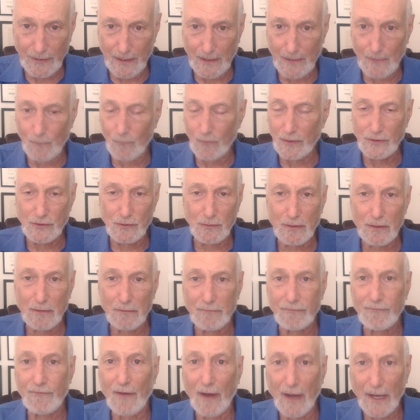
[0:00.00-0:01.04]
Uh, when you
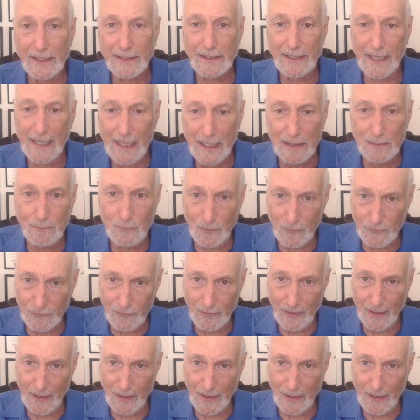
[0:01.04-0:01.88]
confine animals